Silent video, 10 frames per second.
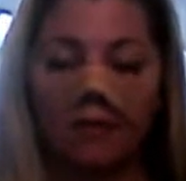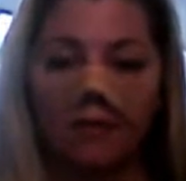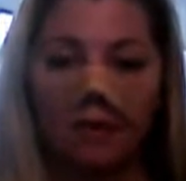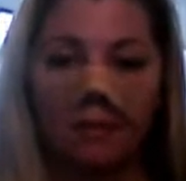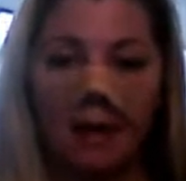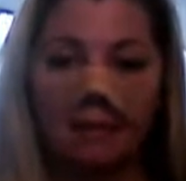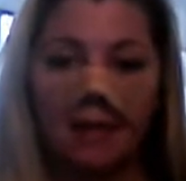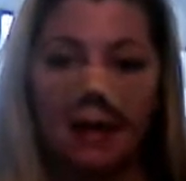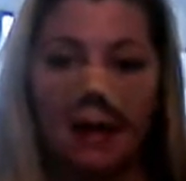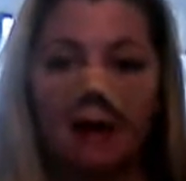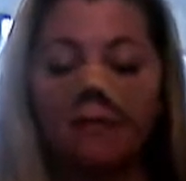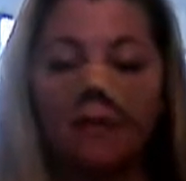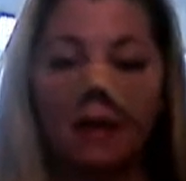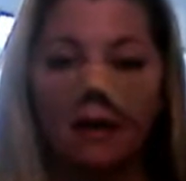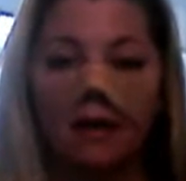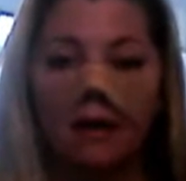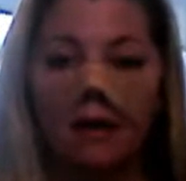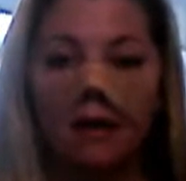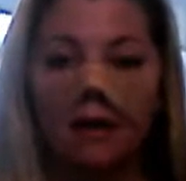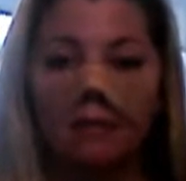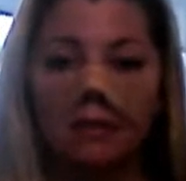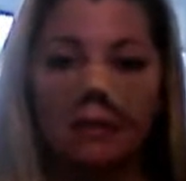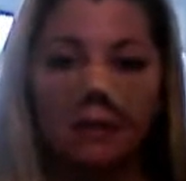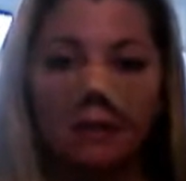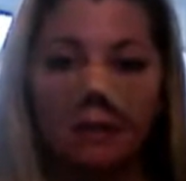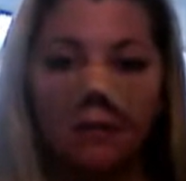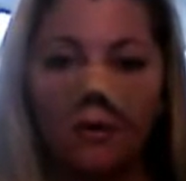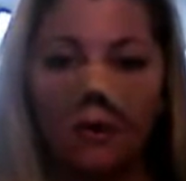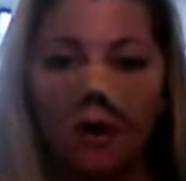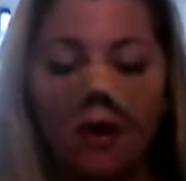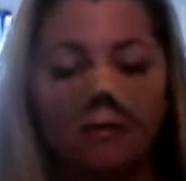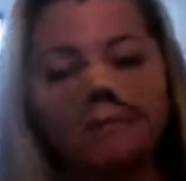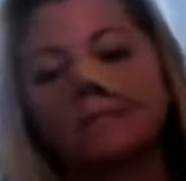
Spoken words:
on my behalf, that I was still on protocol.